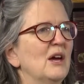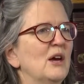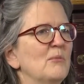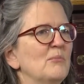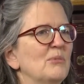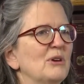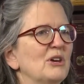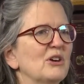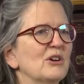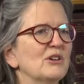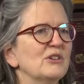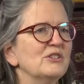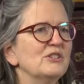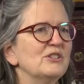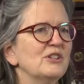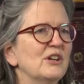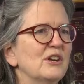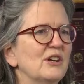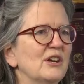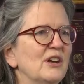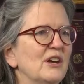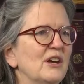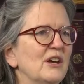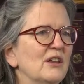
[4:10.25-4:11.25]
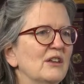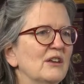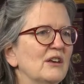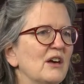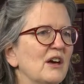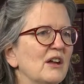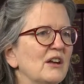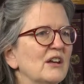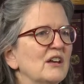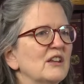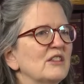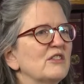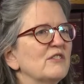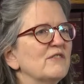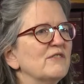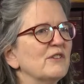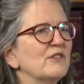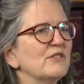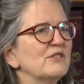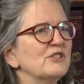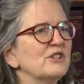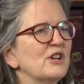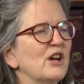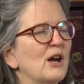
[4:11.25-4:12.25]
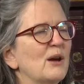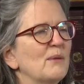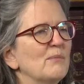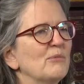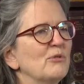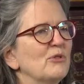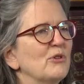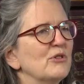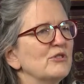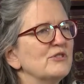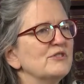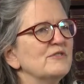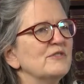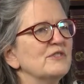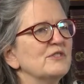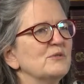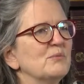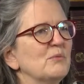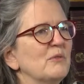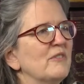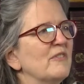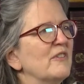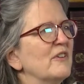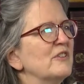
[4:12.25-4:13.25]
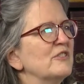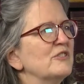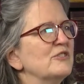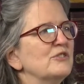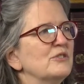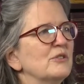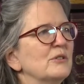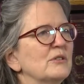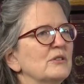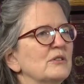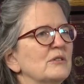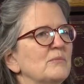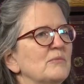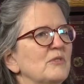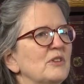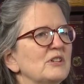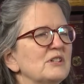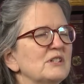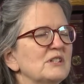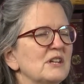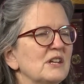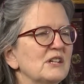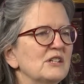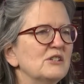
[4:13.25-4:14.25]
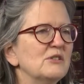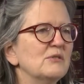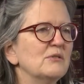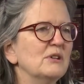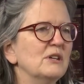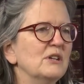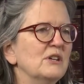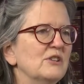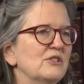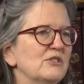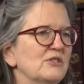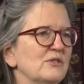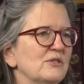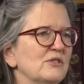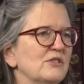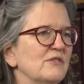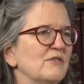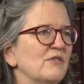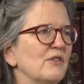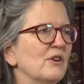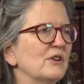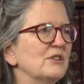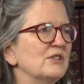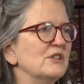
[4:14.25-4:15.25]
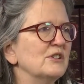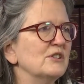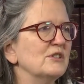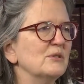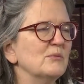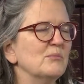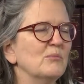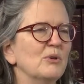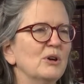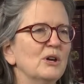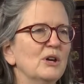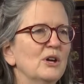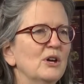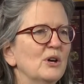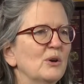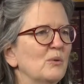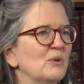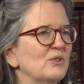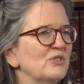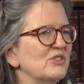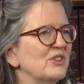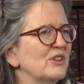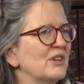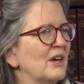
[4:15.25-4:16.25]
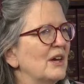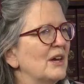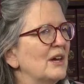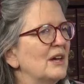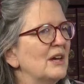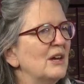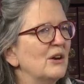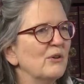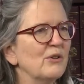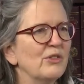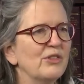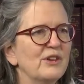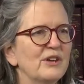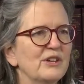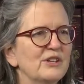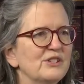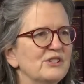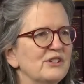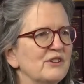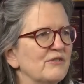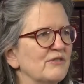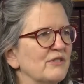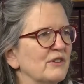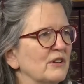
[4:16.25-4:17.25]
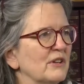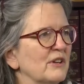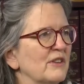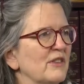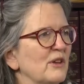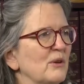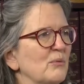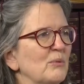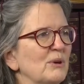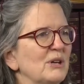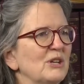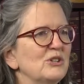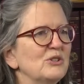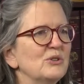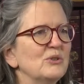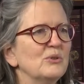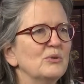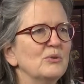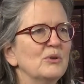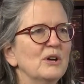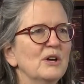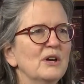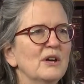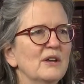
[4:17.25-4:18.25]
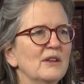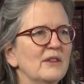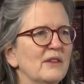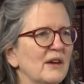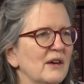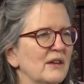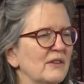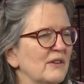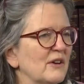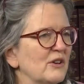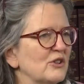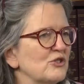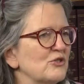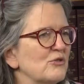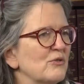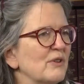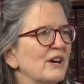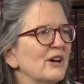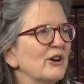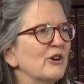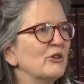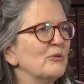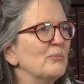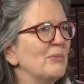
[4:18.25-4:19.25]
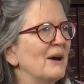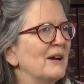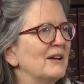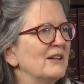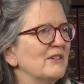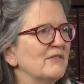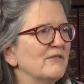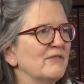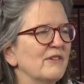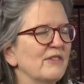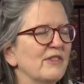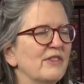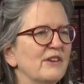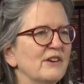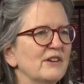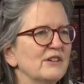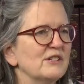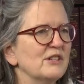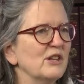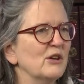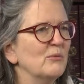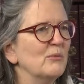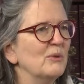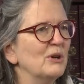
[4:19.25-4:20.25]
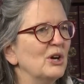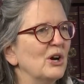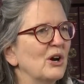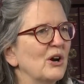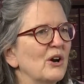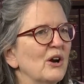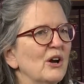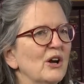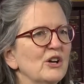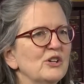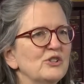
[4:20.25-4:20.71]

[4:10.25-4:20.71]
Because cutting it the first time, those of us would have understood the sensory issues of autism, which they hear things differently than we do. They're triggered by different things than we are.